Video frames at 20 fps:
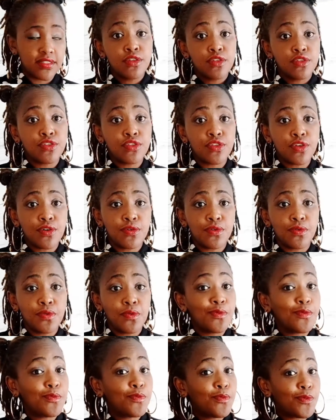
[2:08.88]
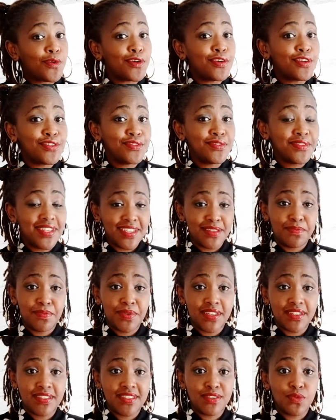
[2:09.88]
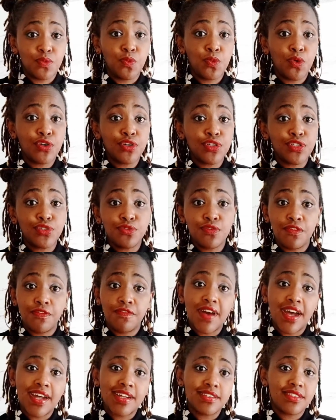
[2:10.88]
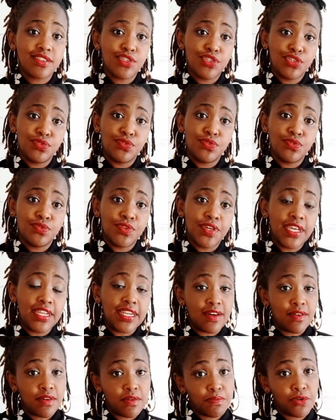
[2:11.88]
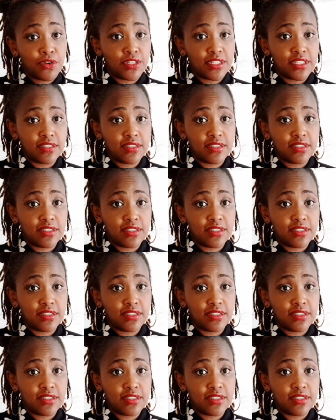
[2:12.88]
So what do lipids, what do fats do in our bodies?